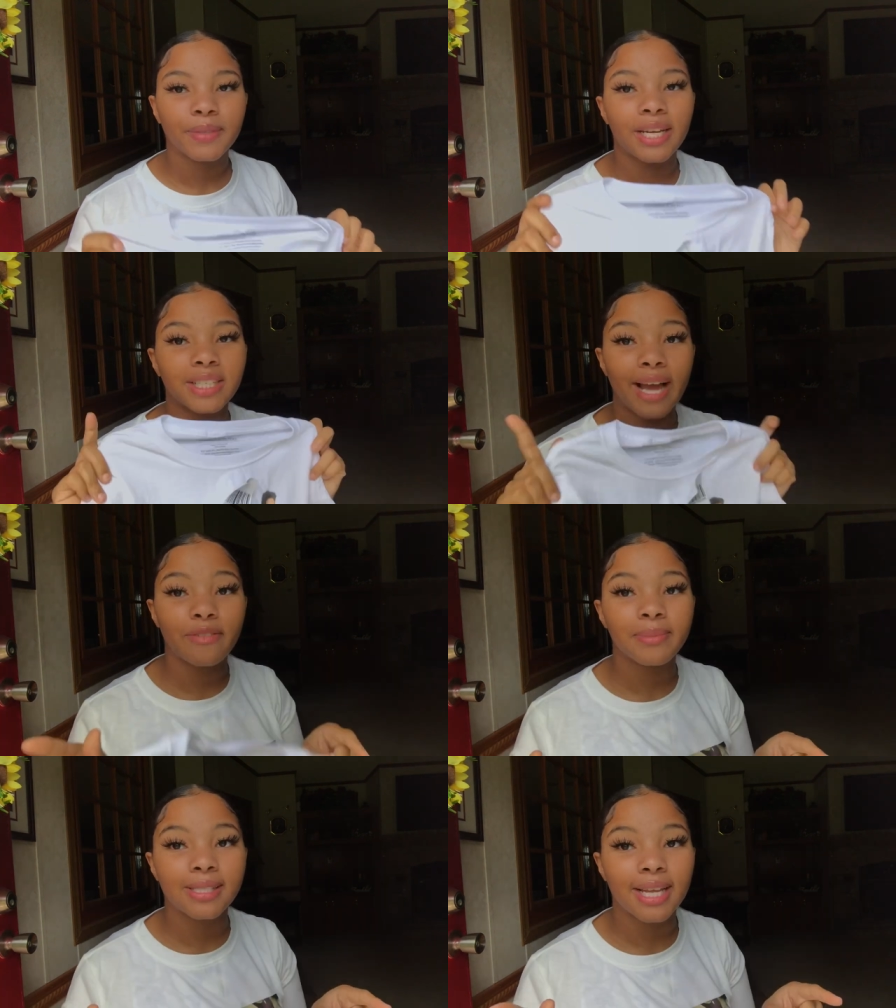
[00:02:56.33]
i actually
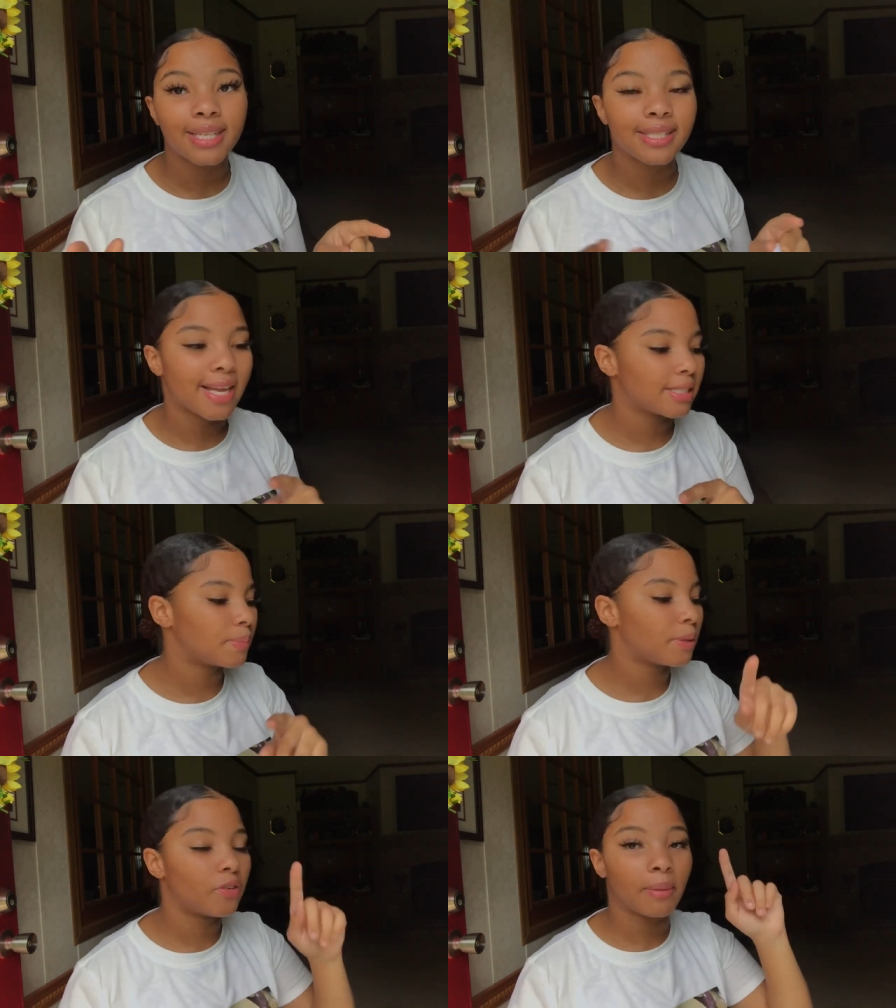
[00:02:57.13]
haven't been saying sizes
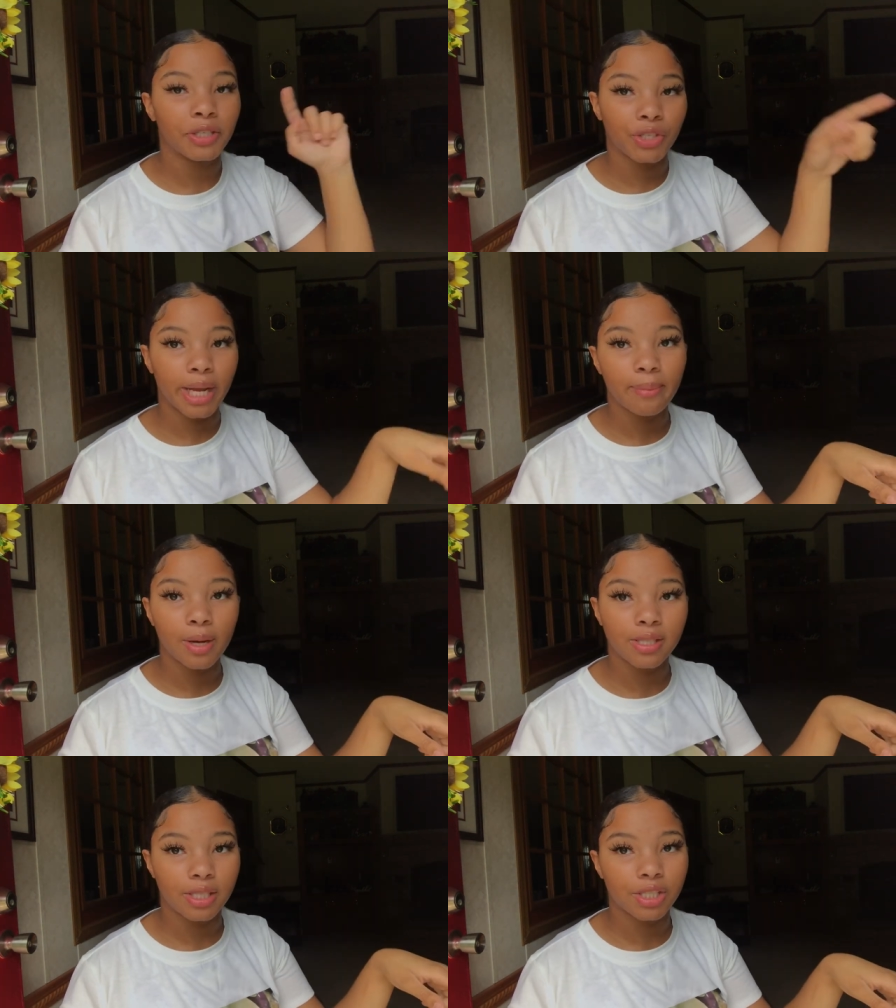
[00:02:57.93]
but for my dragon
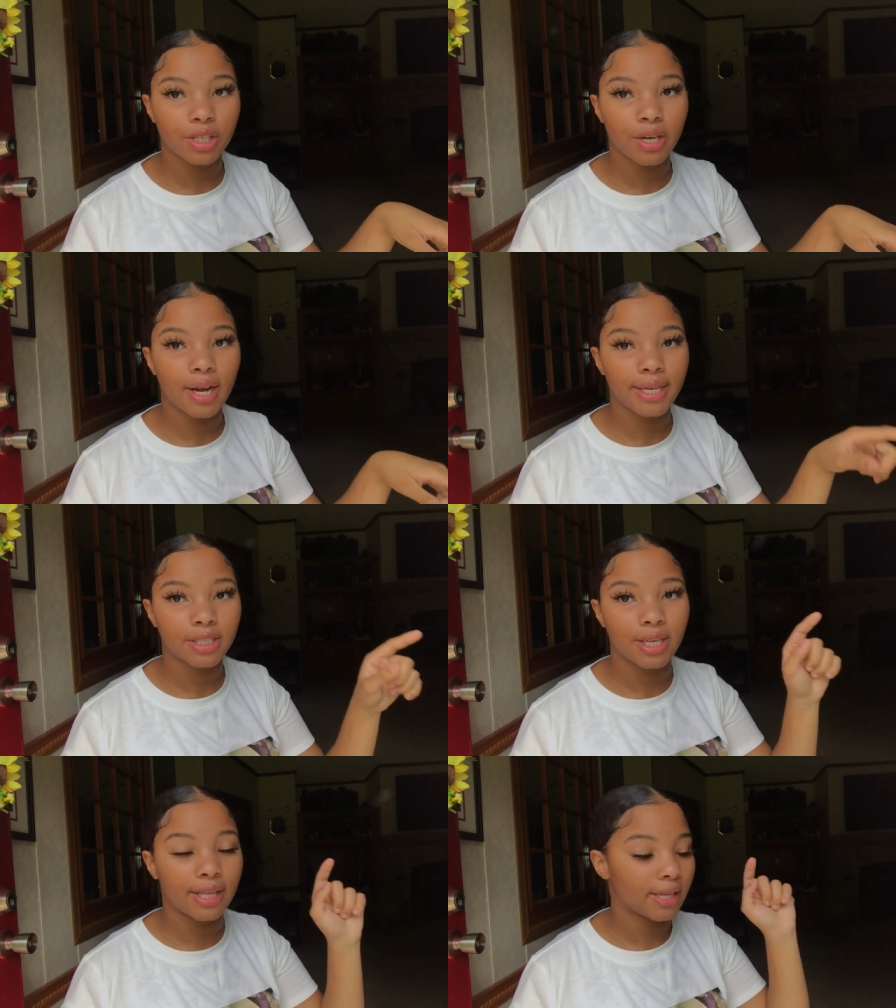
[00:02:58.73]
ball z shirt i
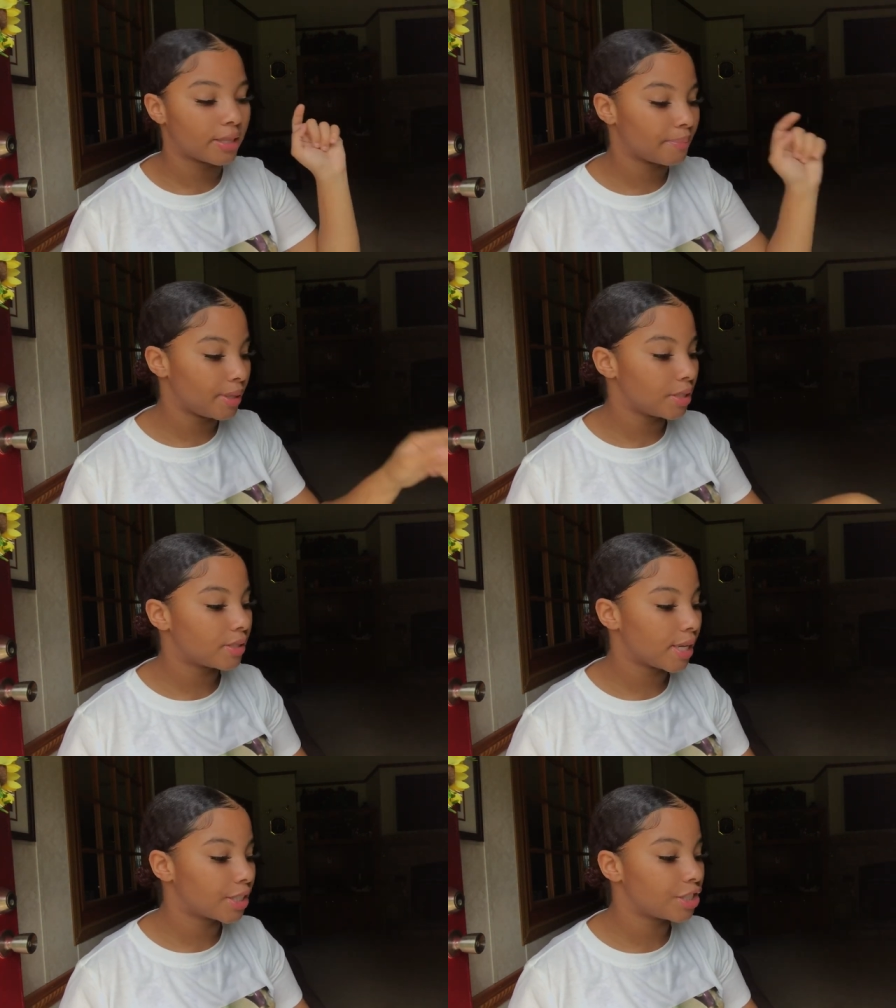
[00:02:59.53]
actually got that in the men's
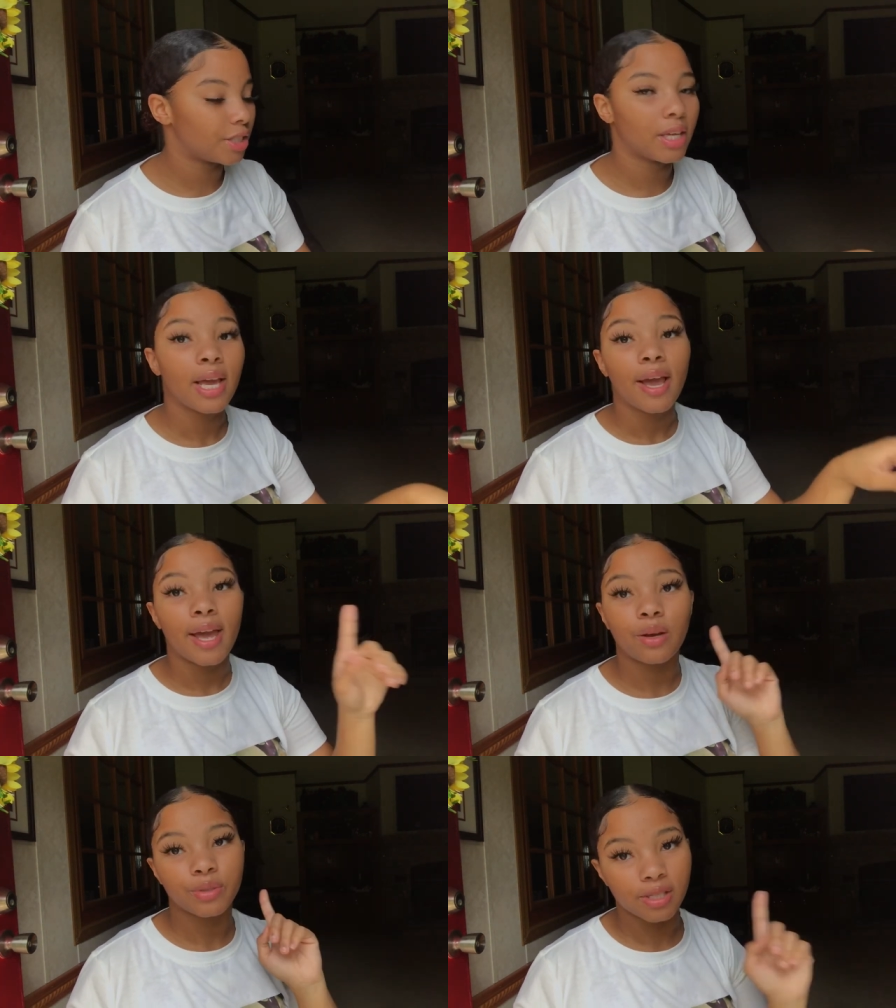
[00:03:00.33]
section and it was a